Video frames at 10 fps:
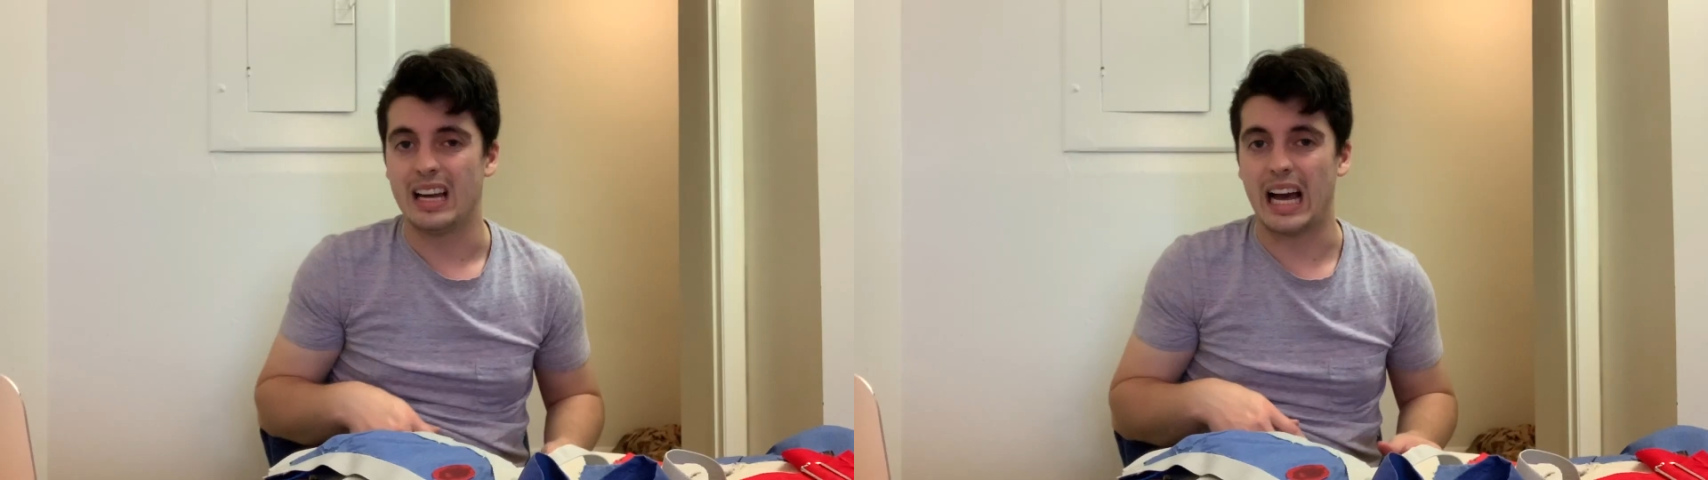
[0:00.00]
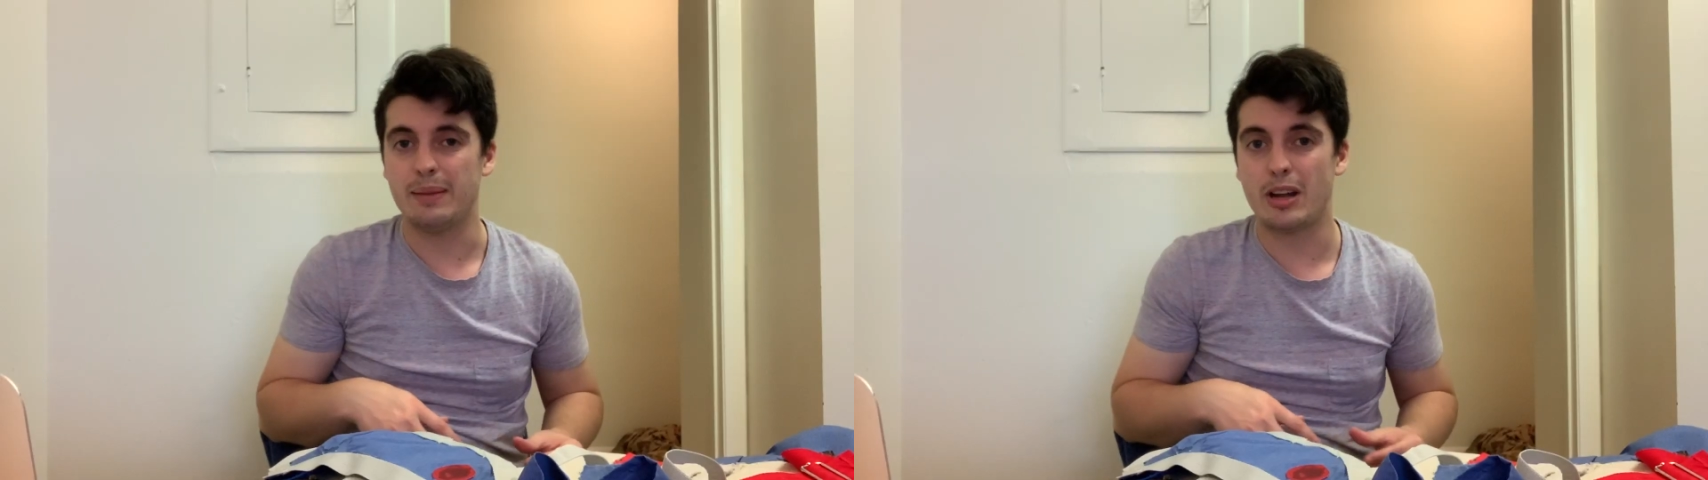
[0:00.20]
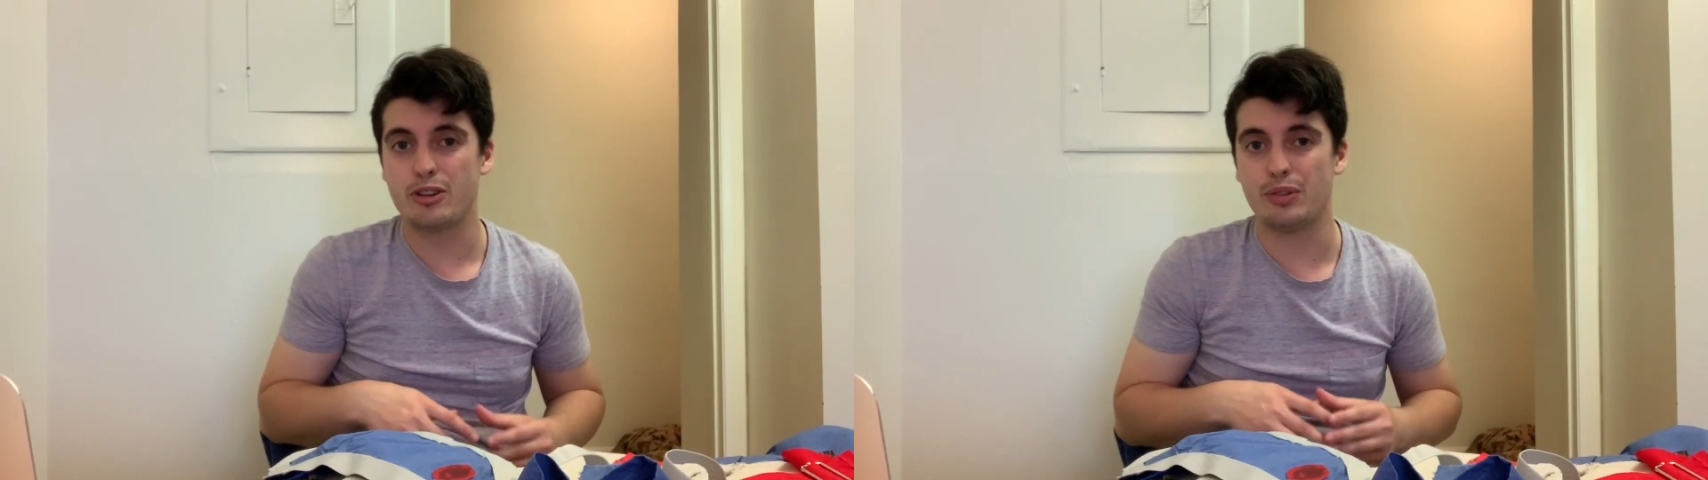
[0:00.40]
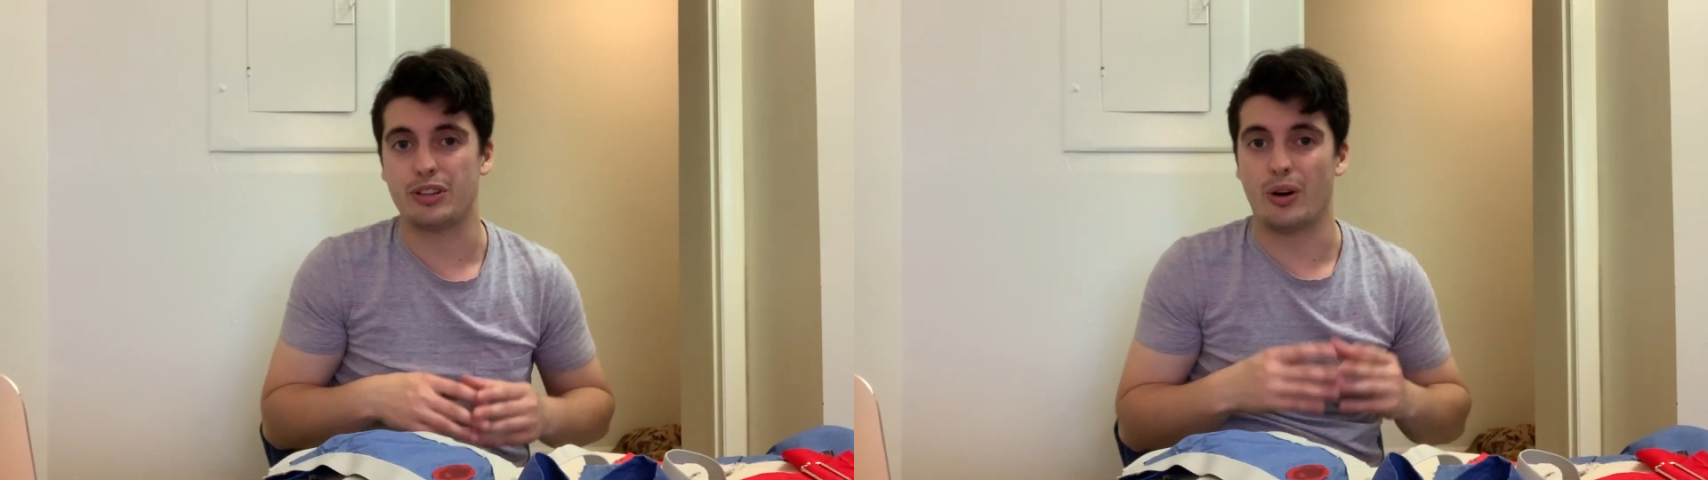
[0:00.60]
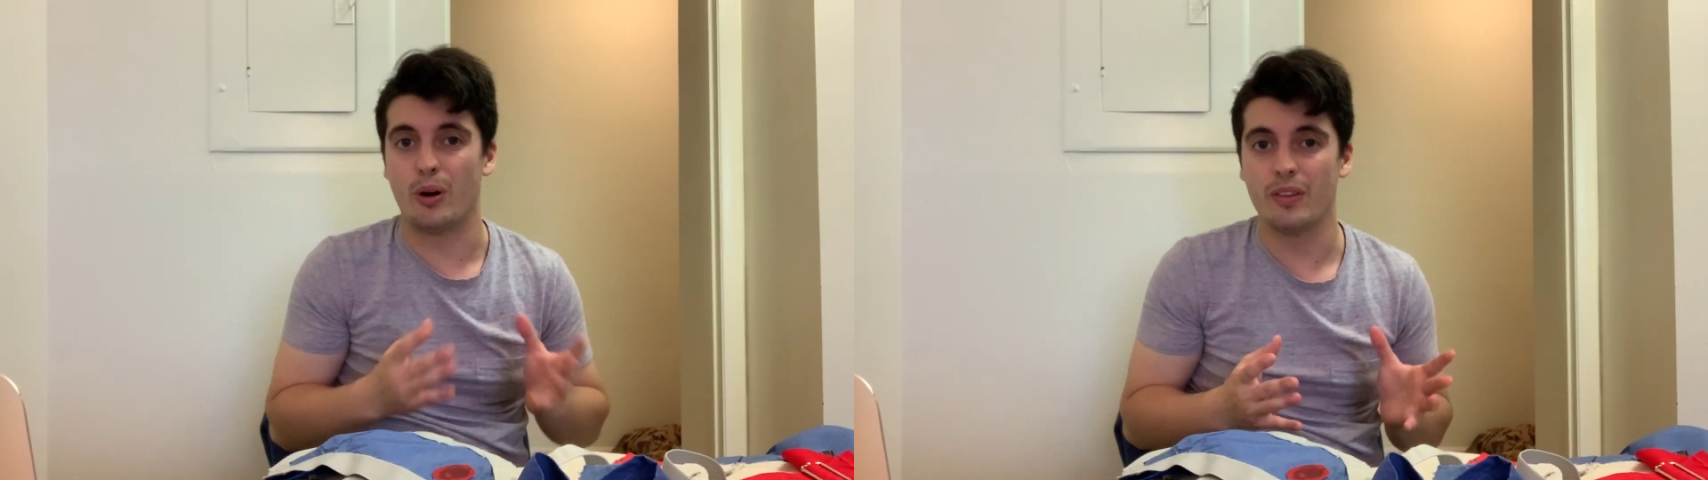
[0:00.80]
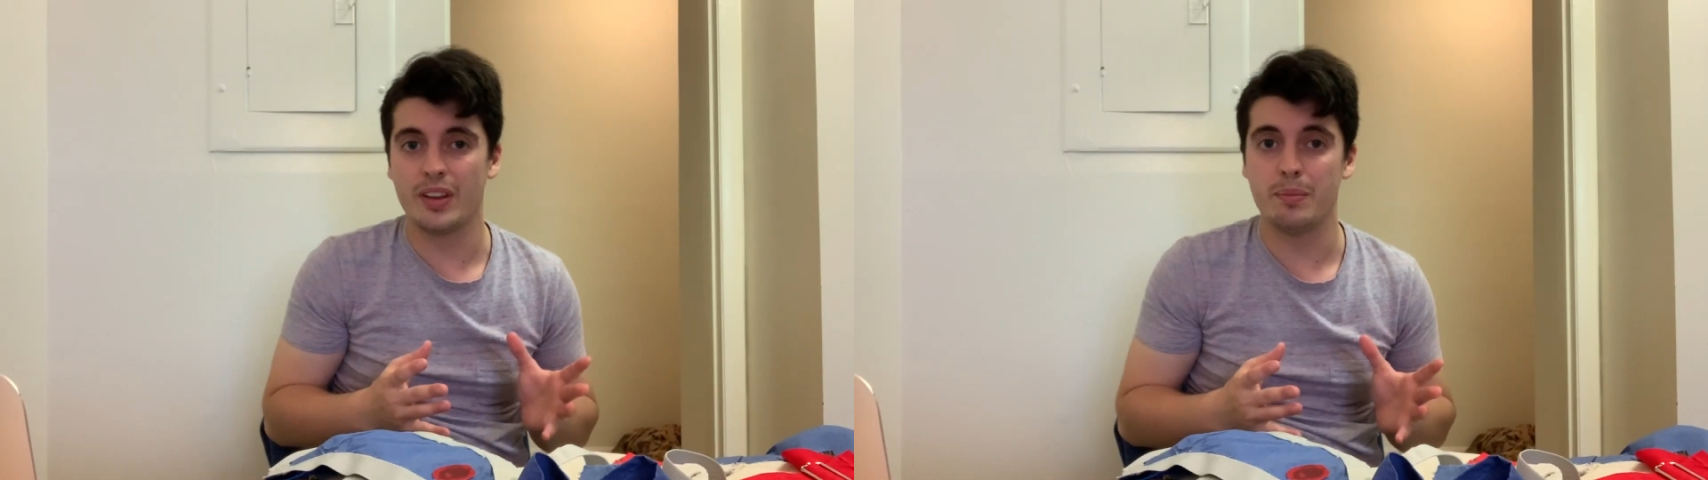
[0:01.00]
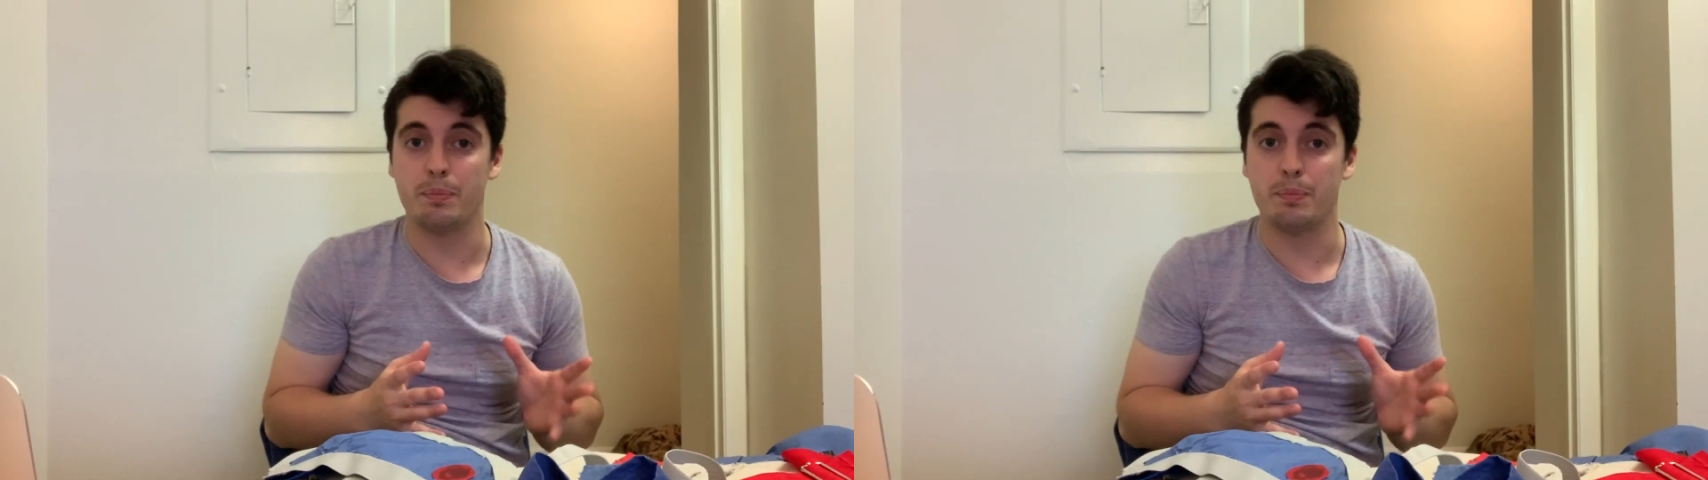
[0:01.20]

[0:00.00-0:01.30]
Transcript: I'm not sure if it's in all of them,